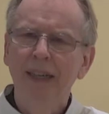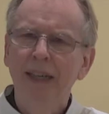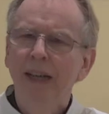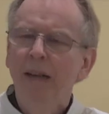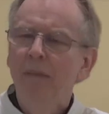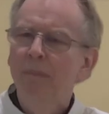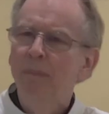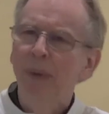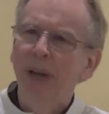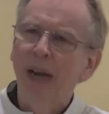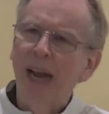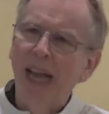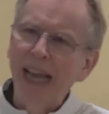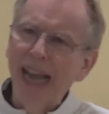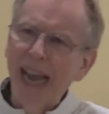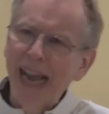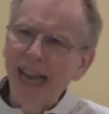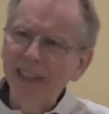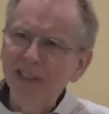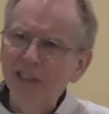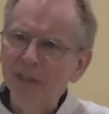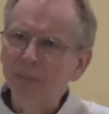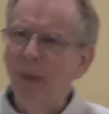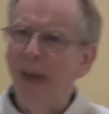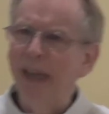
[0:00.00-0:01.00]
But I
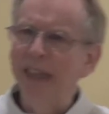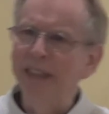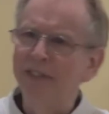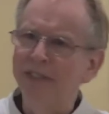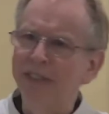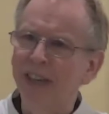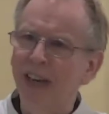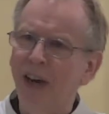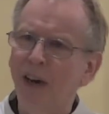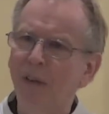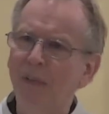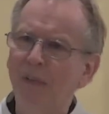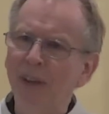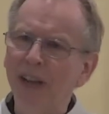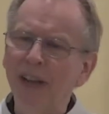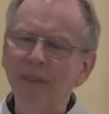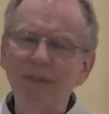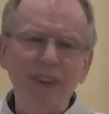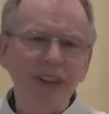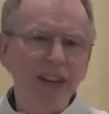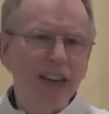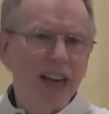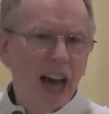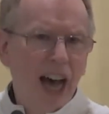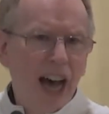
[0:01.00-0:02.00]
ask myself if
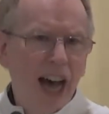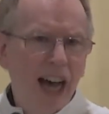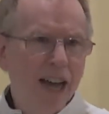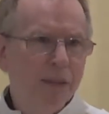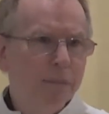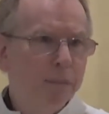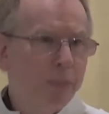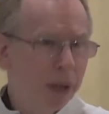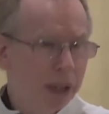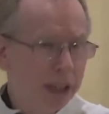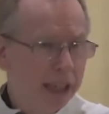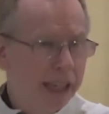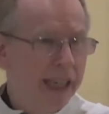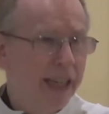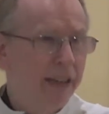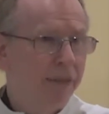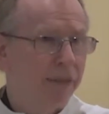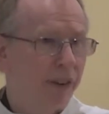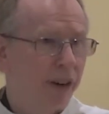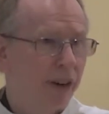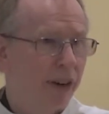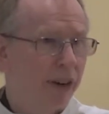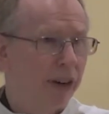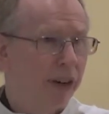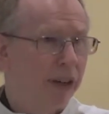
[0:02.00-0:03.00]
a non
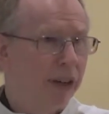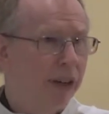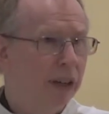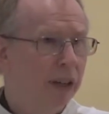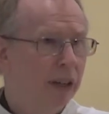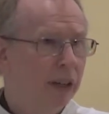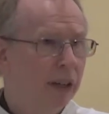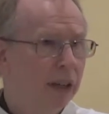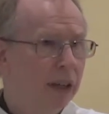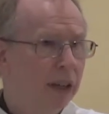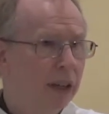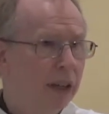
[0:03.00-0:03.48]
believer